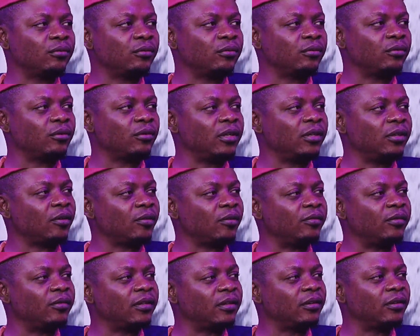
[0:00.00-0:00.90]
to each of
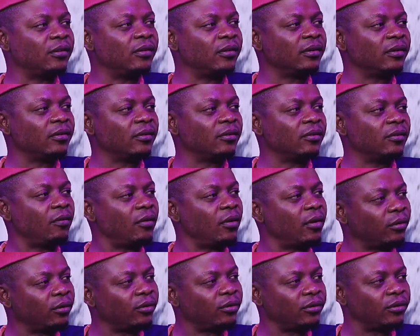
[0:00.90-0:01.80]
these
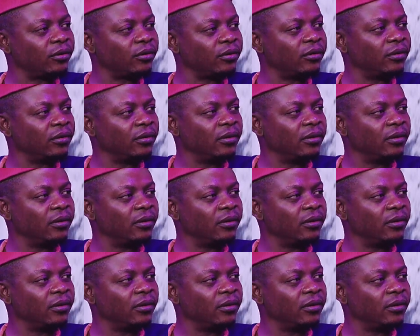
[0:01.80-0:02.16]
governors